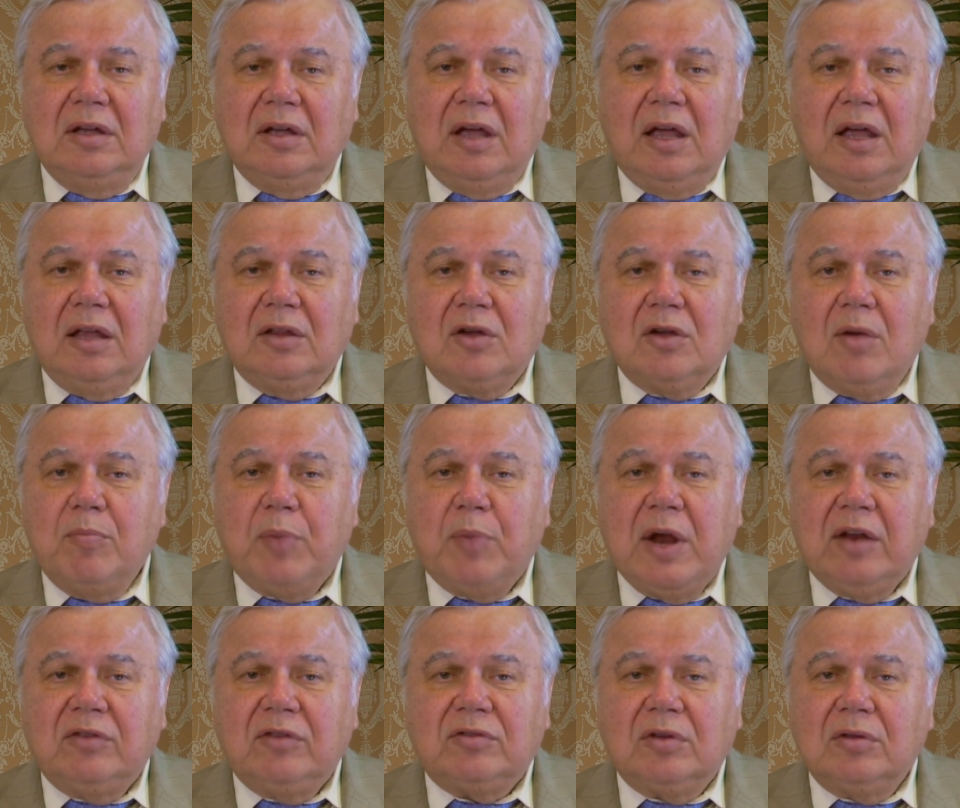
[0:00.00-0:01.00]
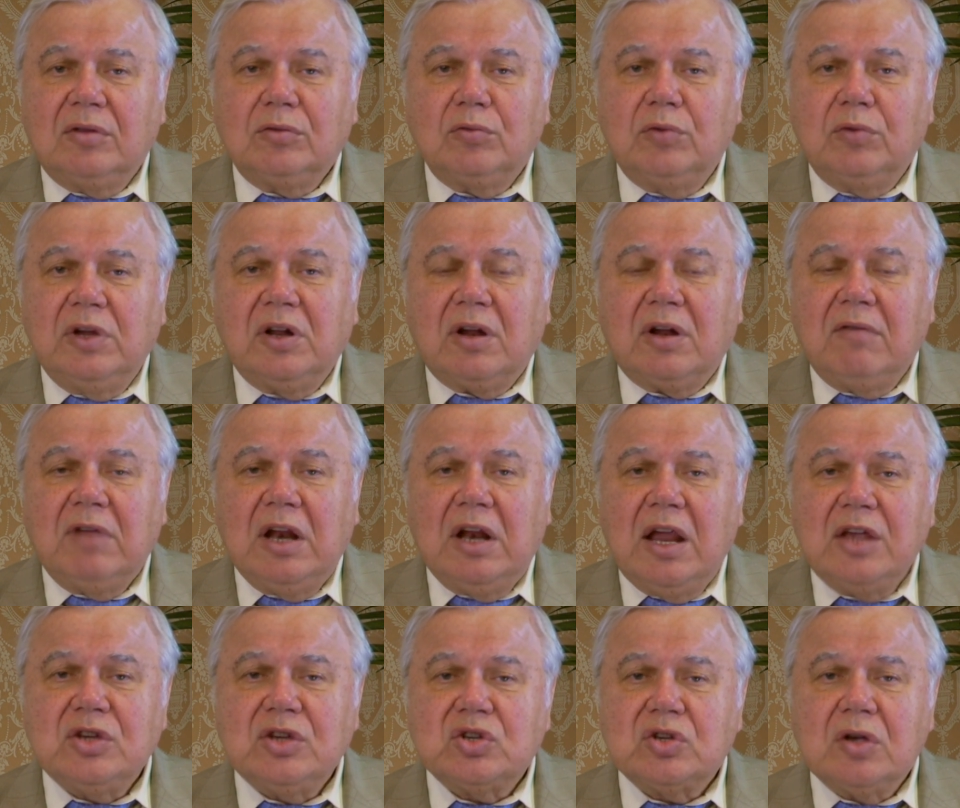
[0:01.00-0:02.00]
in comparison with
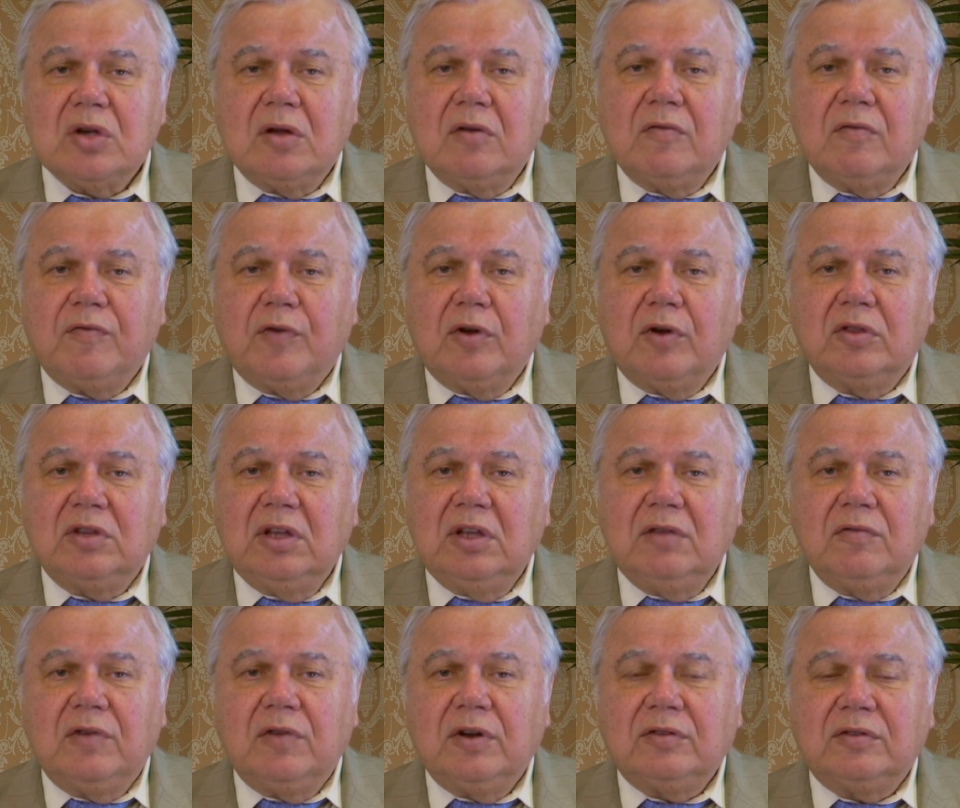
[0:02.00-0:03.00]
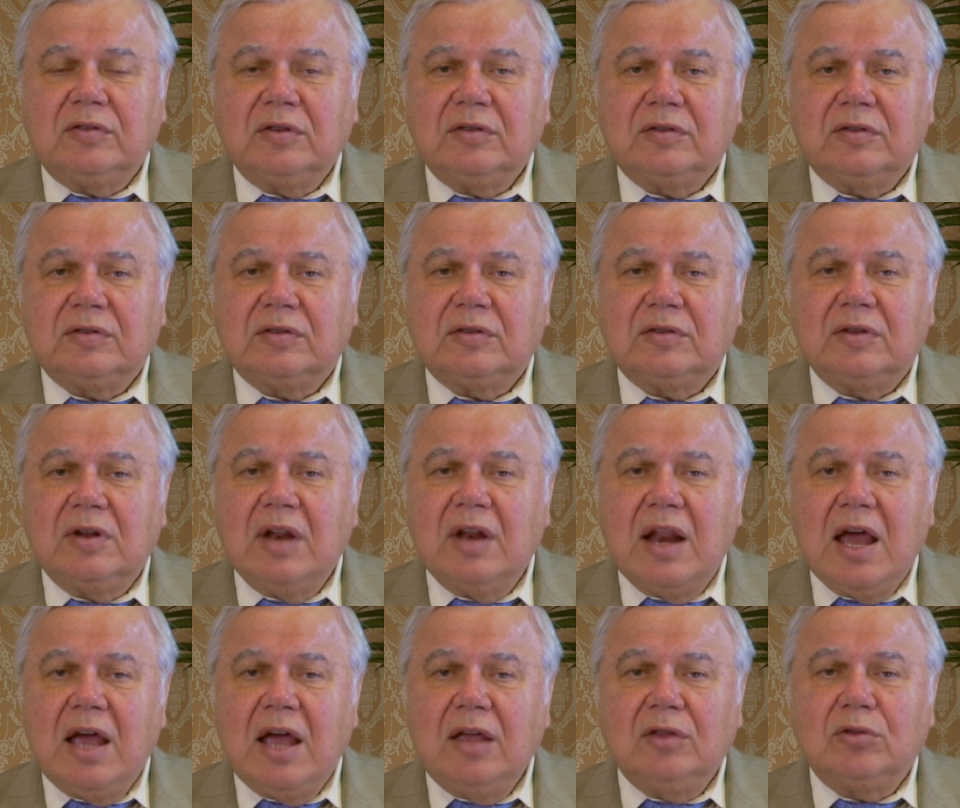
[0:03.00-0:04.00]
Revelation 14, verses
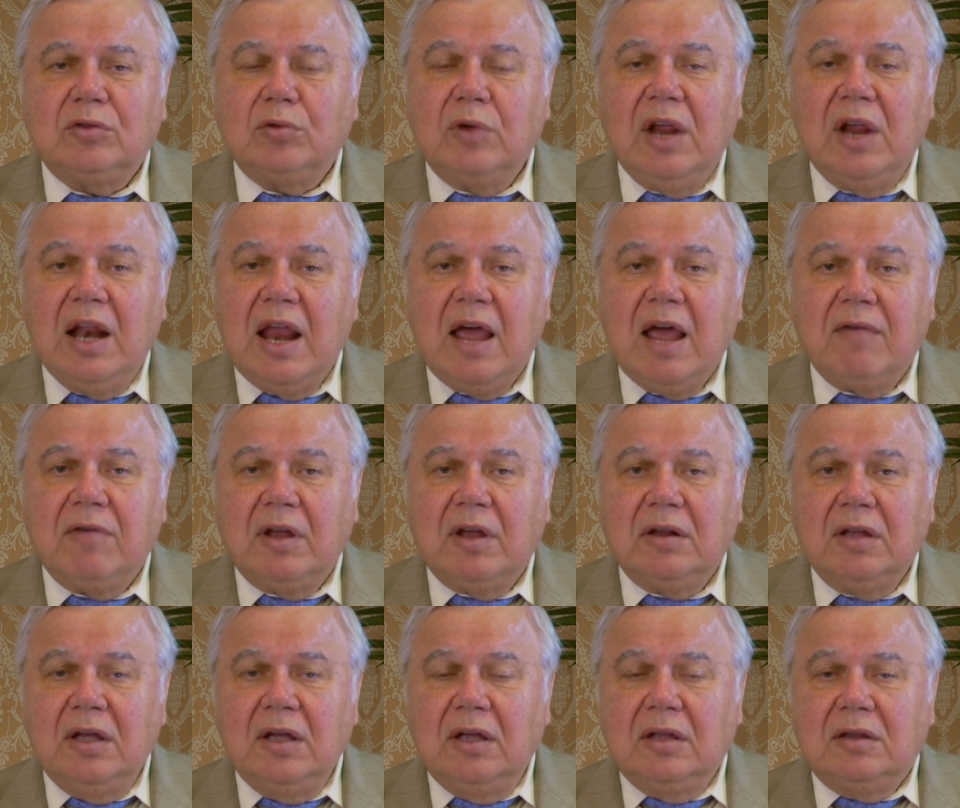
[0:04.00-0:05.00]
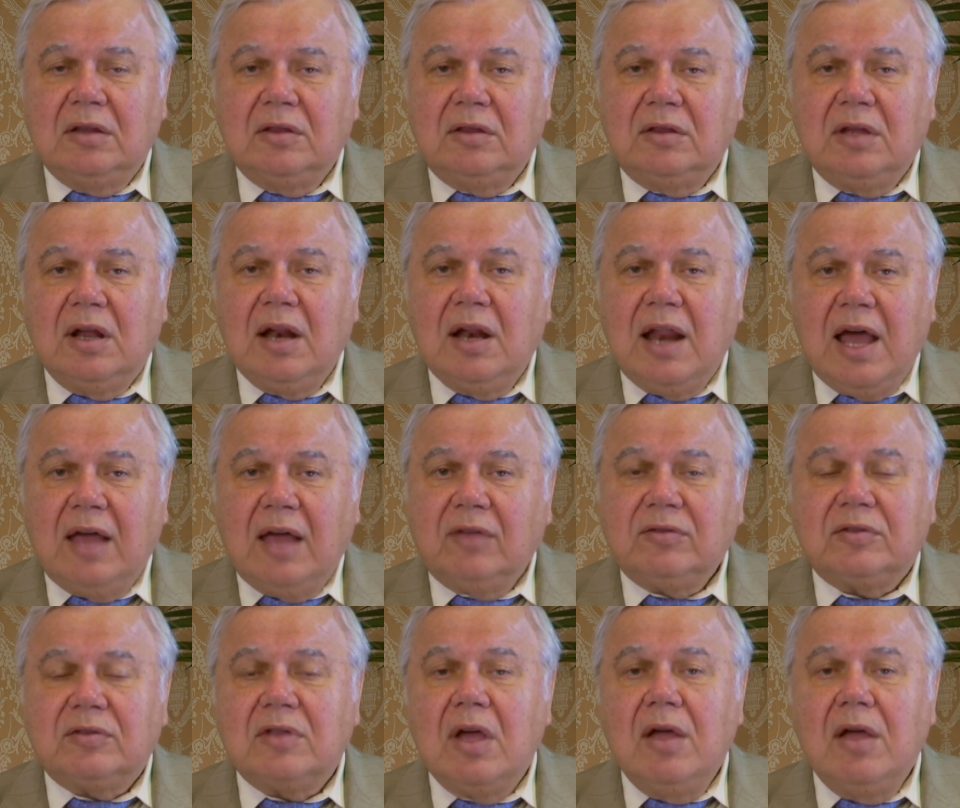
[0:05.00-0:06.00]
9 to 11, the
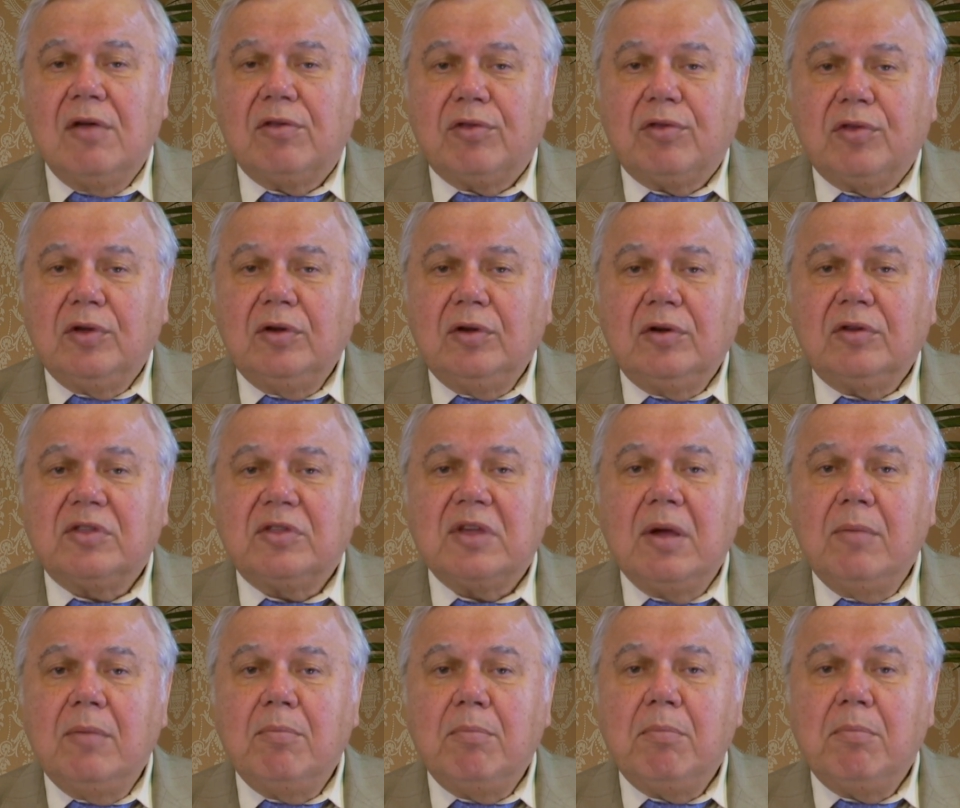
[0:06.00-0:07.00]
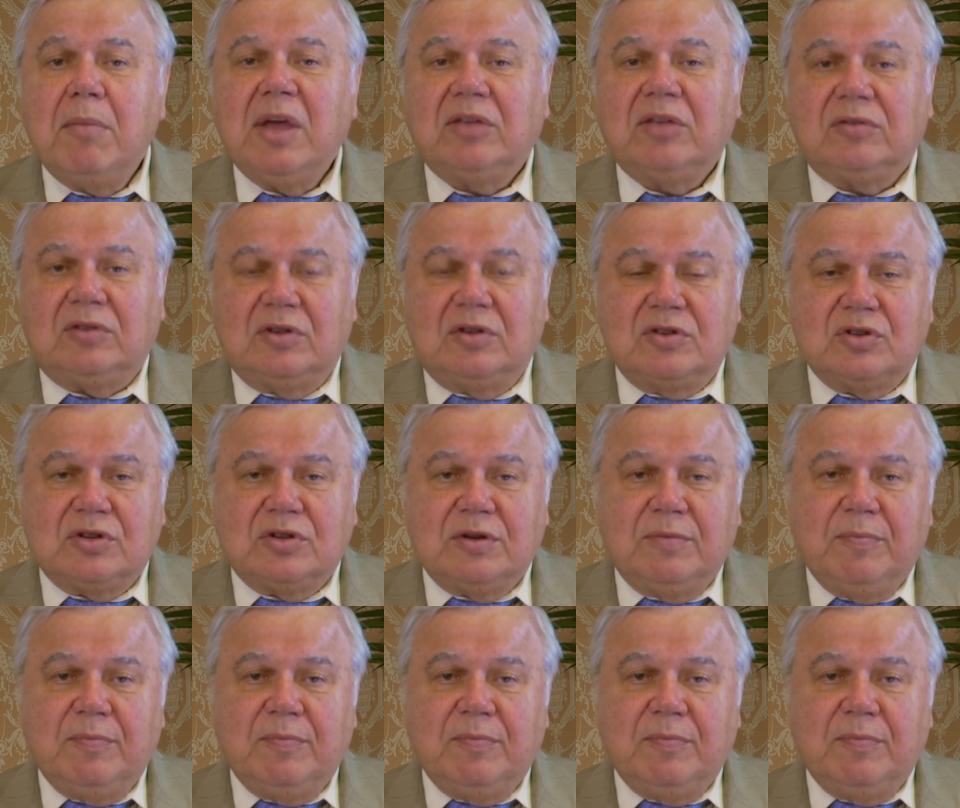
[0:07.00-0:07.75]
last third message.